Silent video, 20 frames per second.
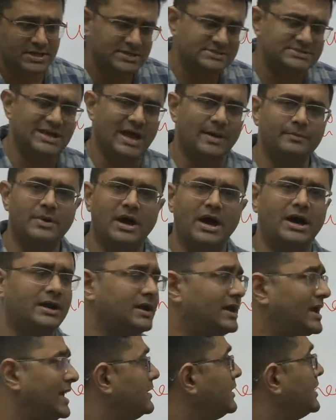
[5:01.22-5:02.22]
some are
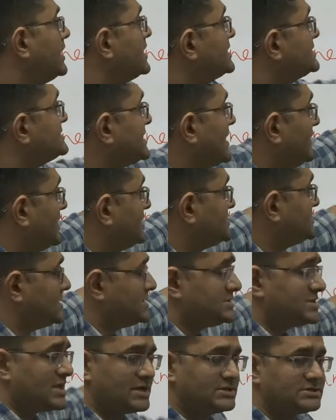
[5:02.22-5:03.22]
in savagery
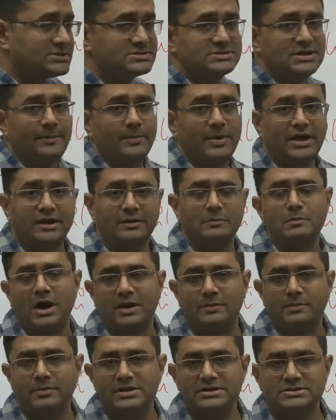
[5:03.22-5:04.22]
stage, some are in
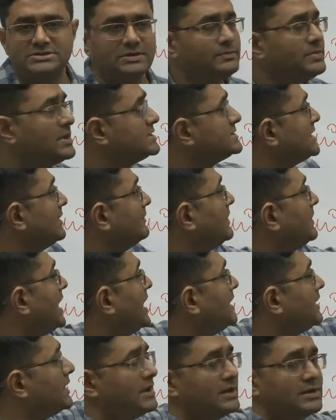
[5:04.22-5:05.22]
barbarism, some
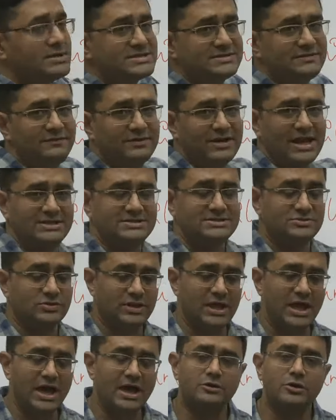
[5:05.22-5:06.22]
are civilized. So
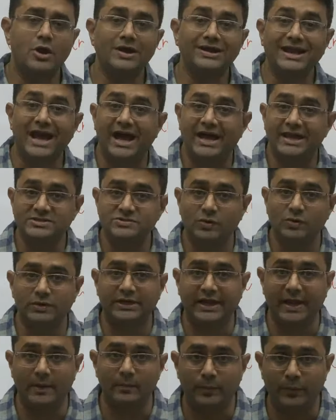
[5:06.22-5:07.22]
they are not
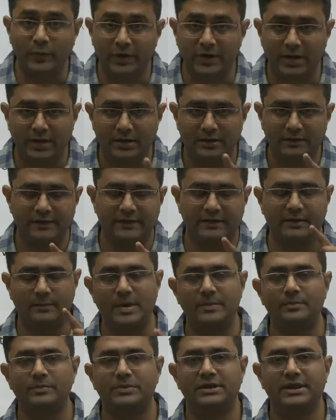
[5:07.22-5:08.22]
isotemporal.
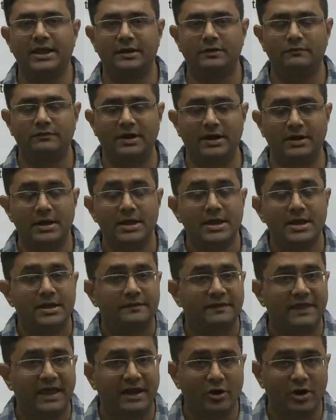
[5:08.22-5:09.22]
Remember that word.
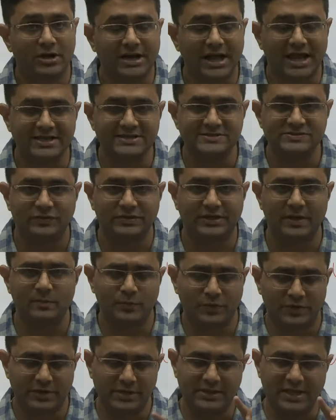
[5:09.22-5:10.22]
They're not
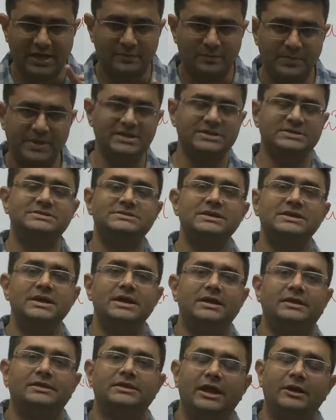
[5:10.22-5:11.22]
isotemporal. That means
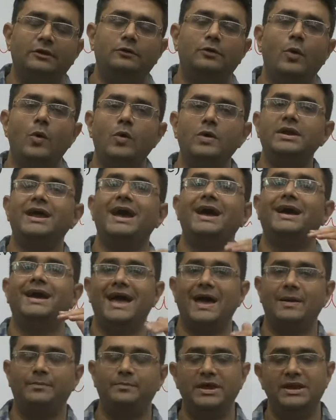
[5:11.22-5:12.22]
they don't
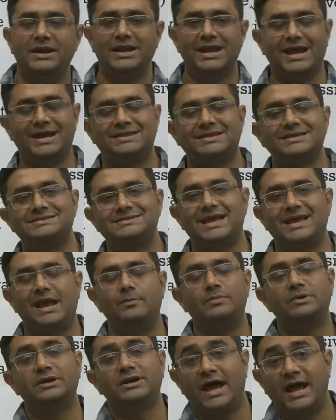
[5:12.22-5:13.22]
happen at the
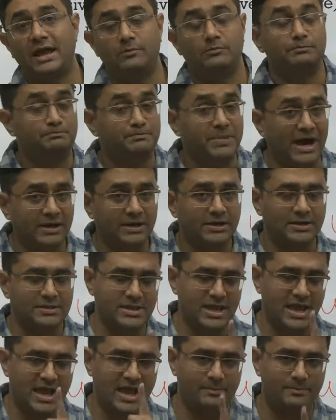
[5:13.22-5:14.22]
same time, but
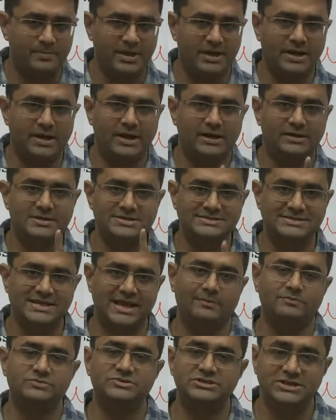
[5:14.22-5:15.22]
they happen at the
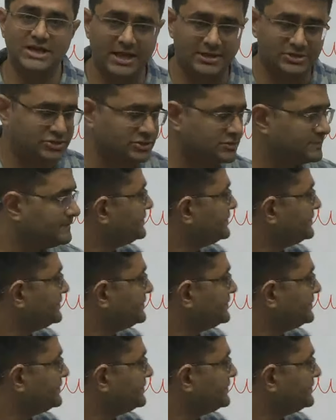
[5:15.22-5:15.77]
same stage,